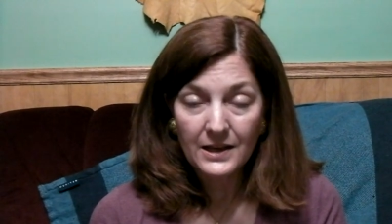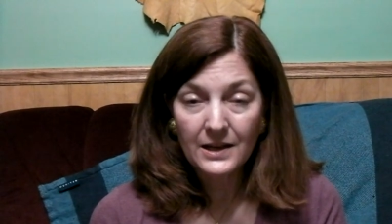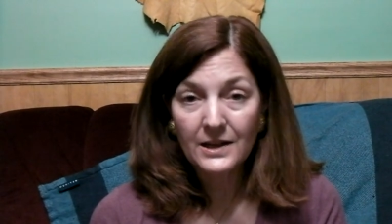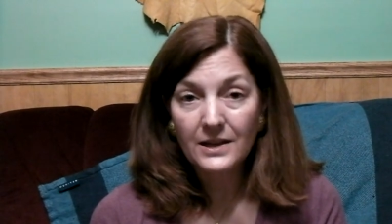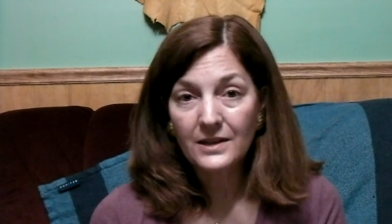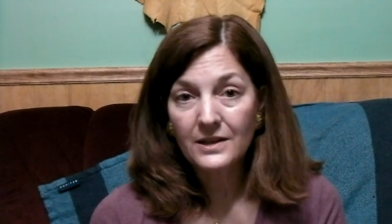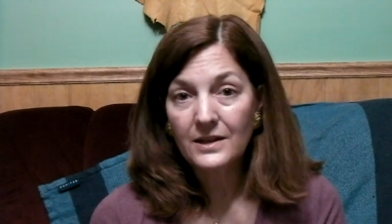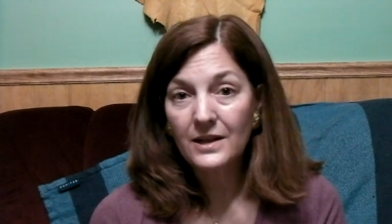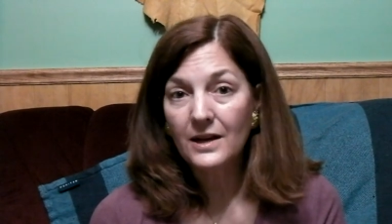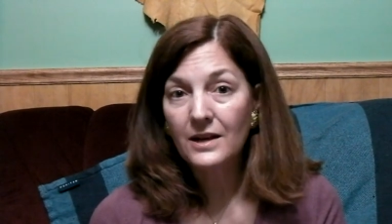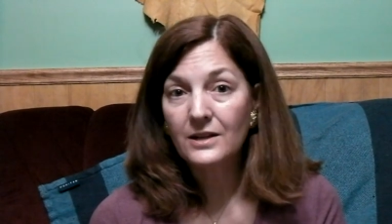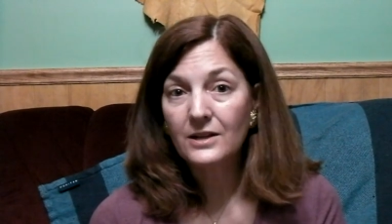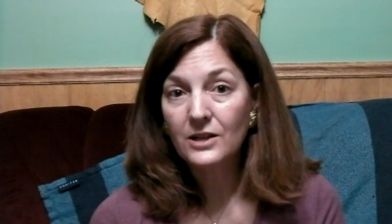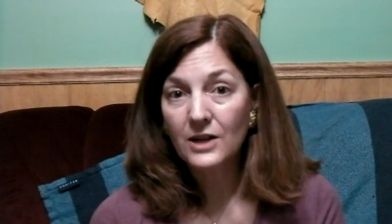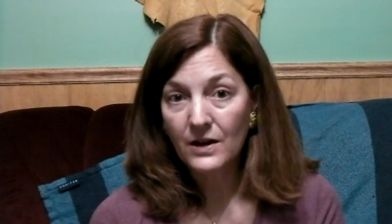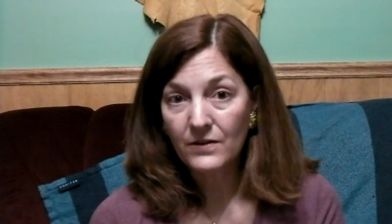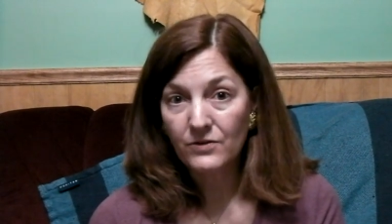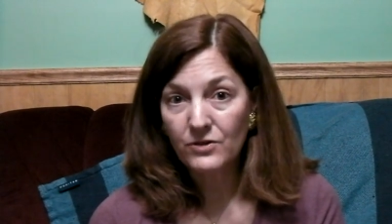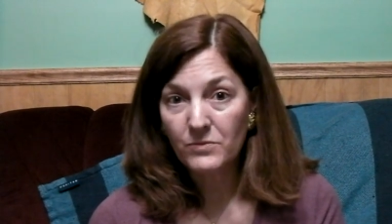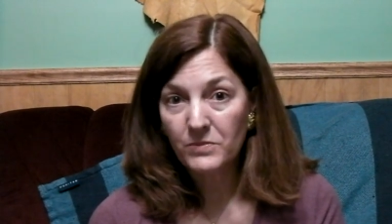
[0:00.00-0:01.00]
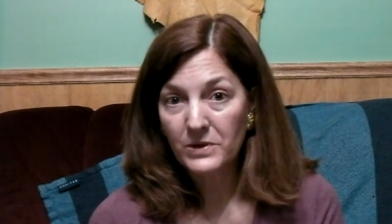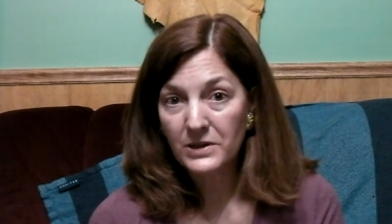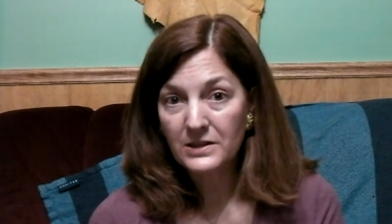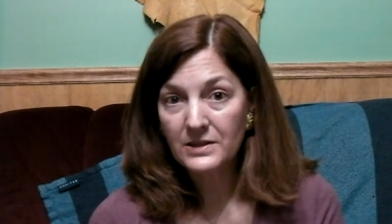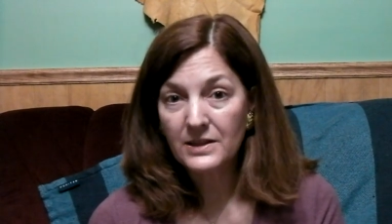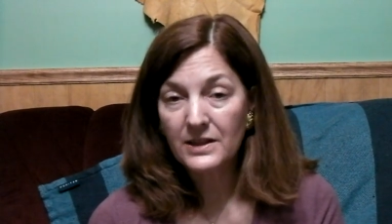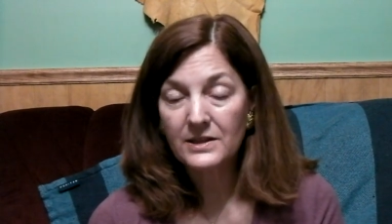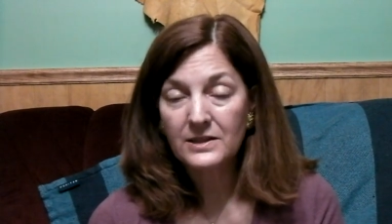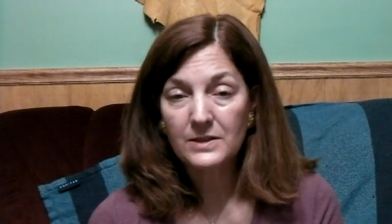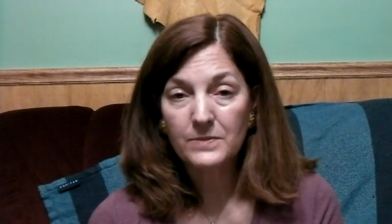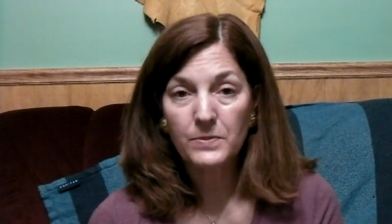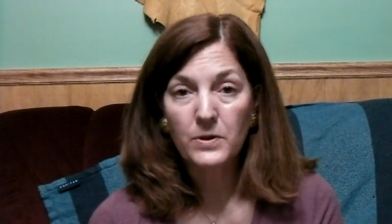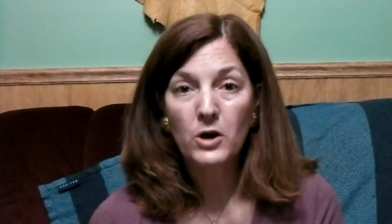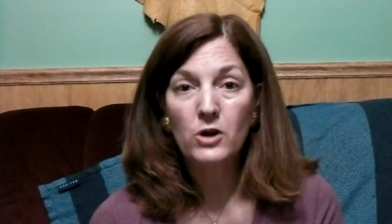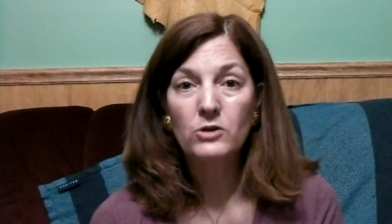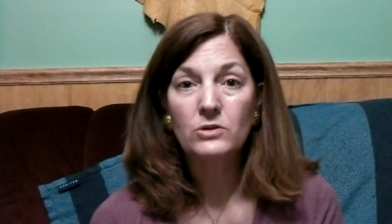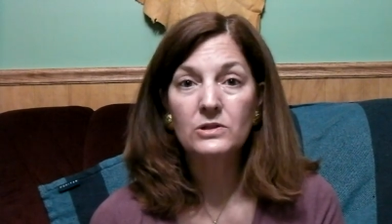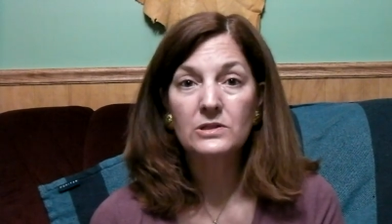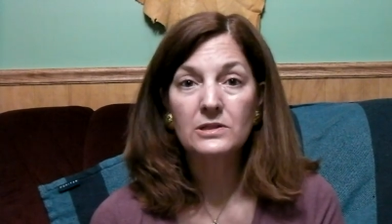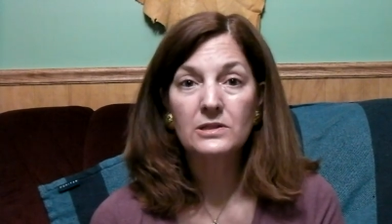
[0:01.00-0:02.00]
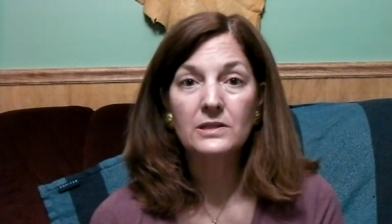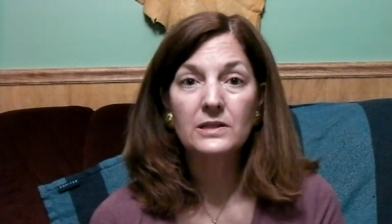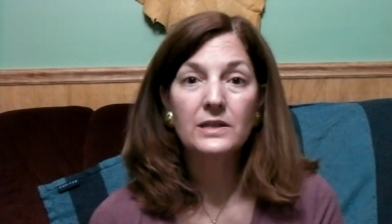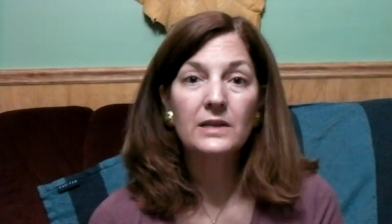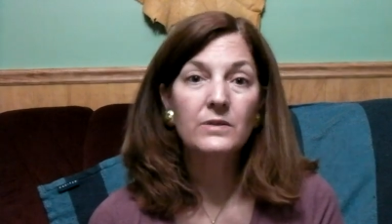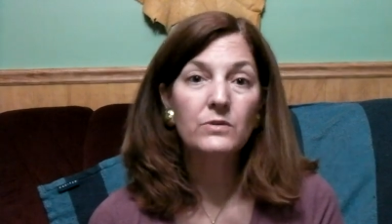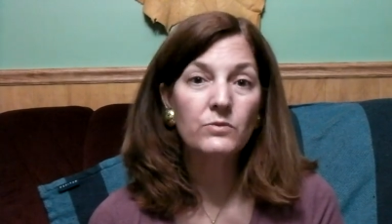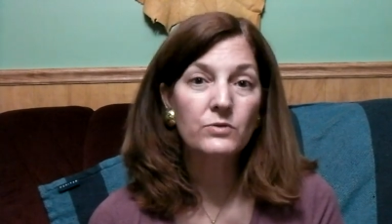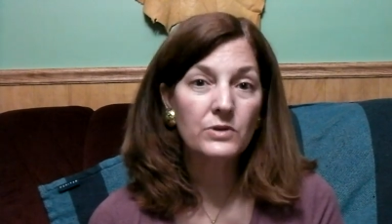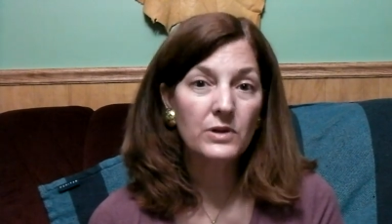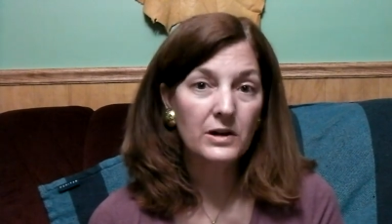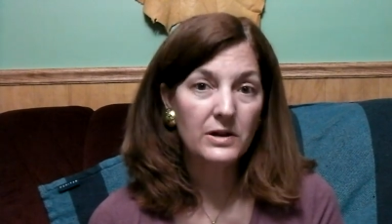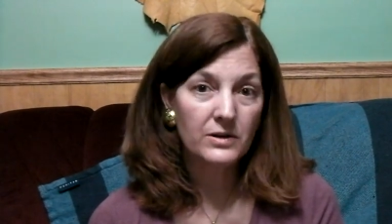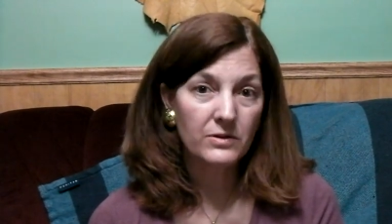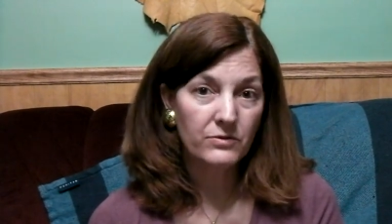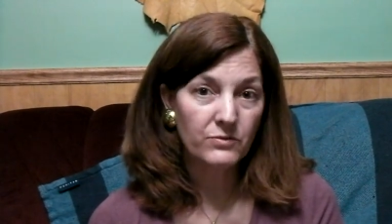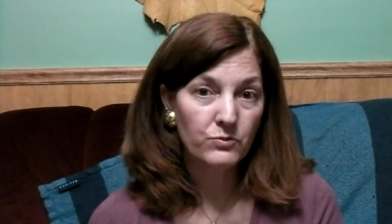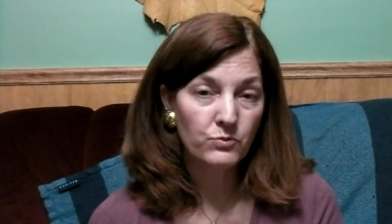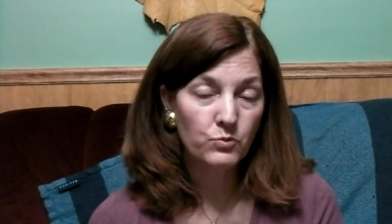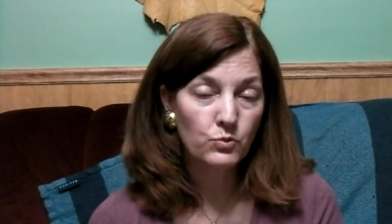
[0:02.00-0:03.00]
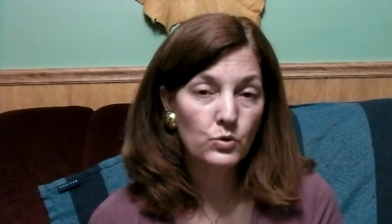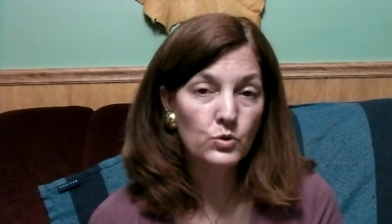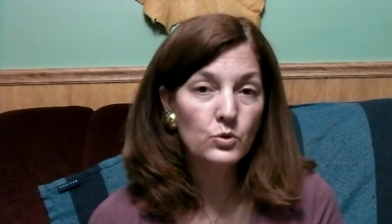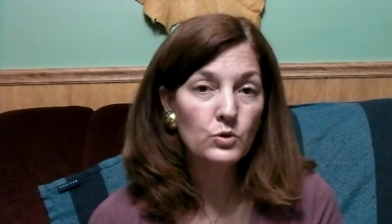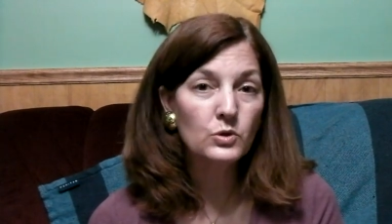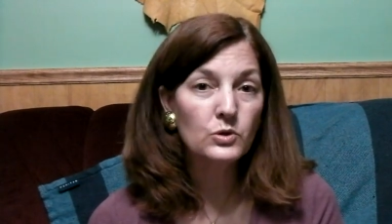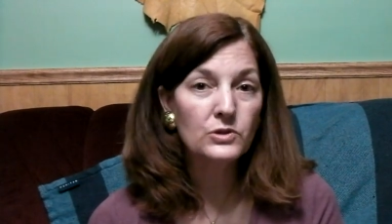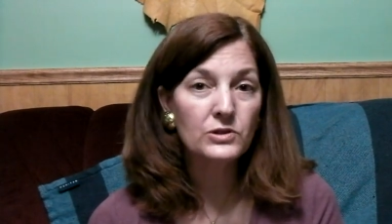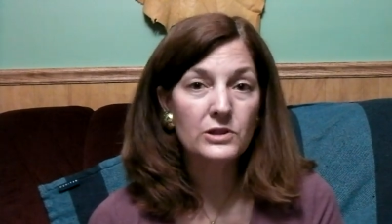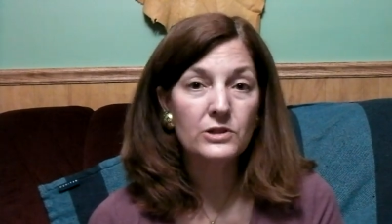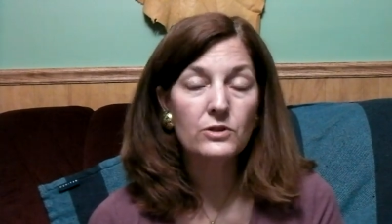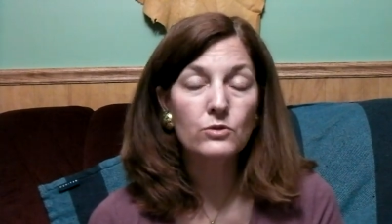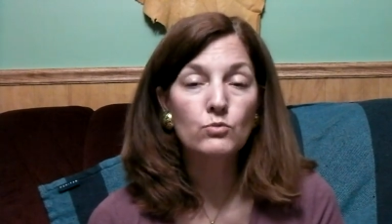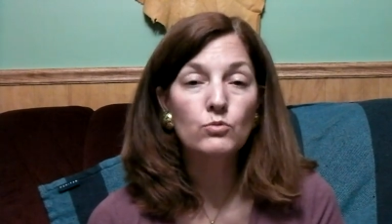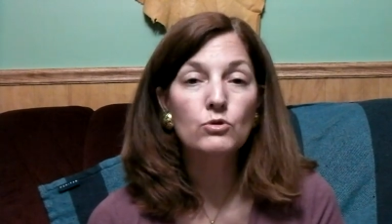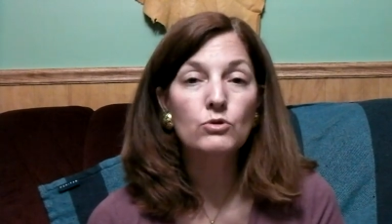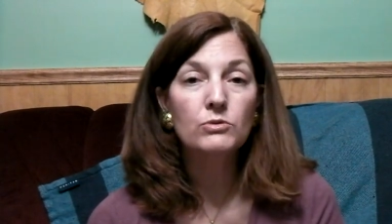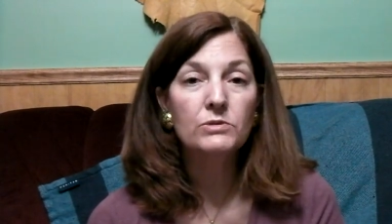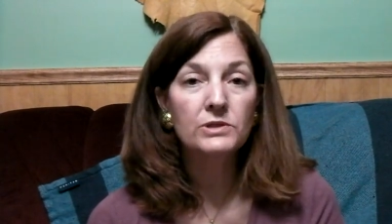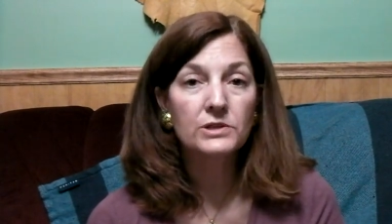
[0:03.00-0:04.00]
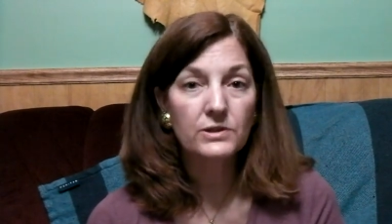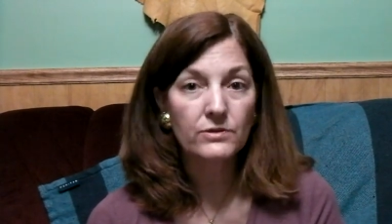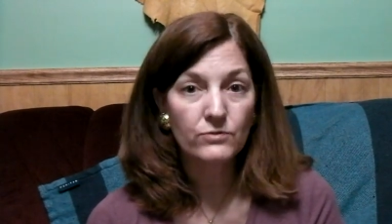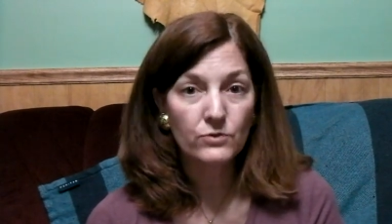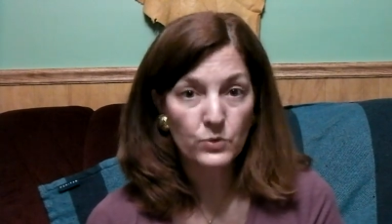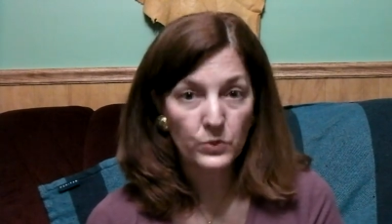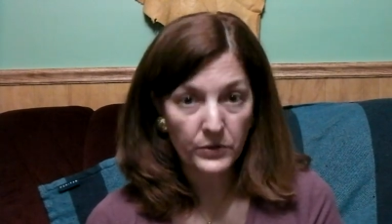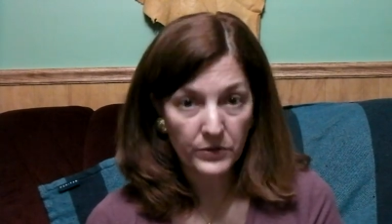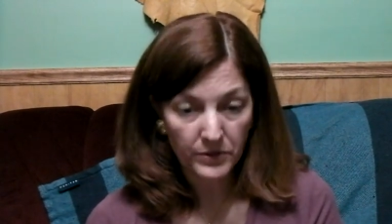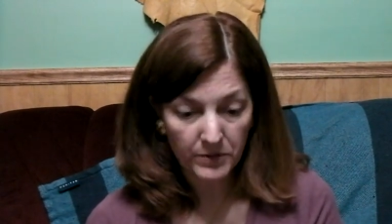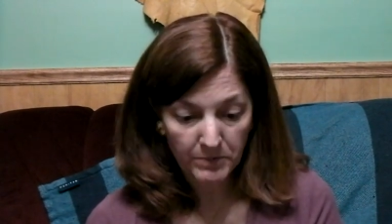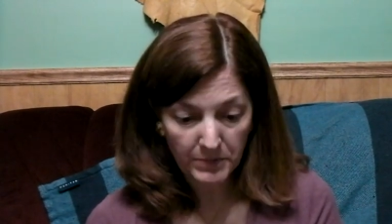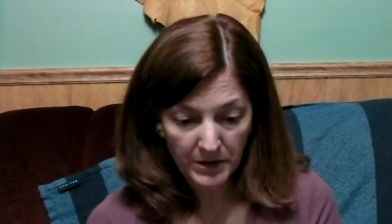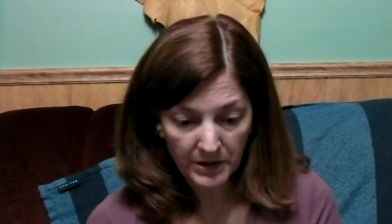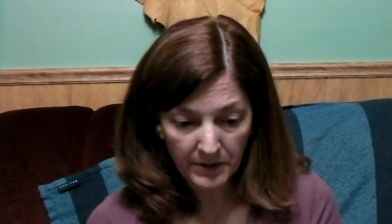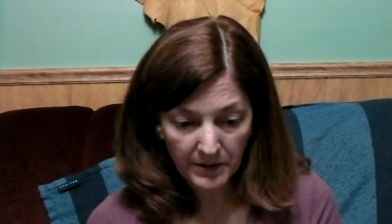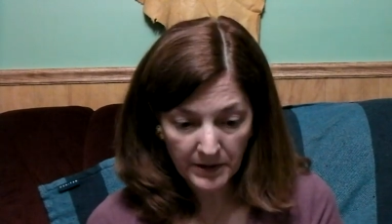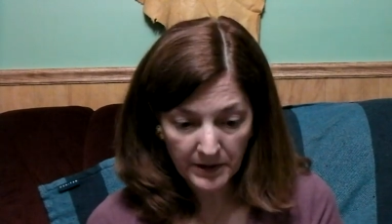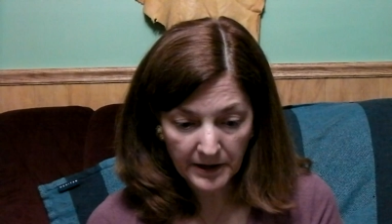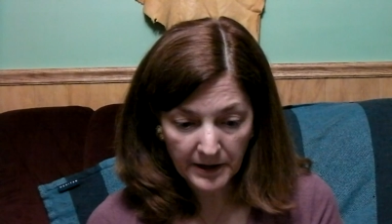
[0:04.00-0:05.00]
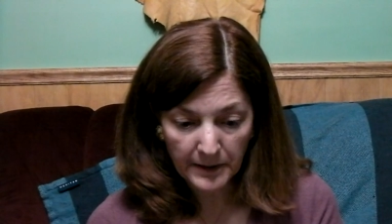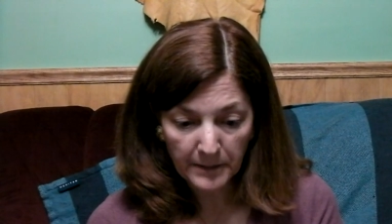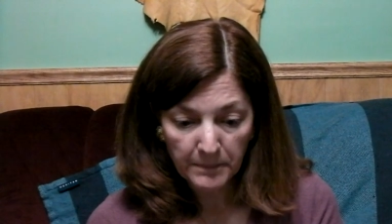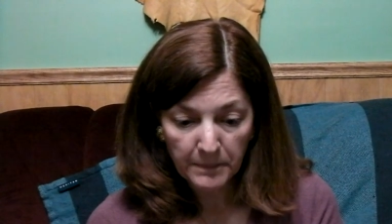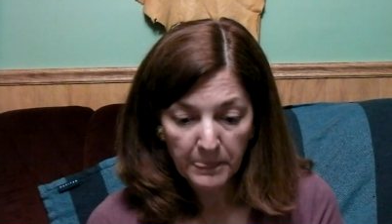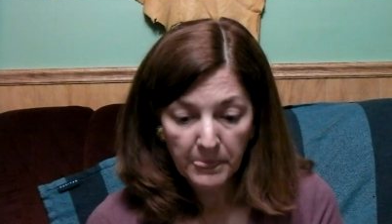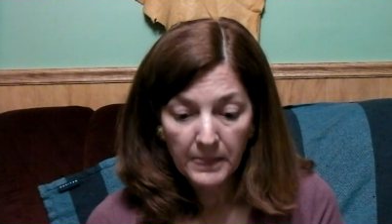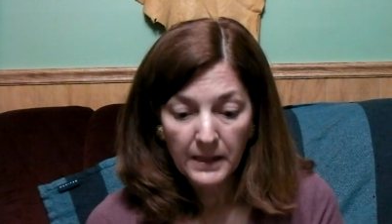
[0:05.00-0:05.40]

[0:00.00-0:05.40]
in a government that supposedly rules in the ruins of North America.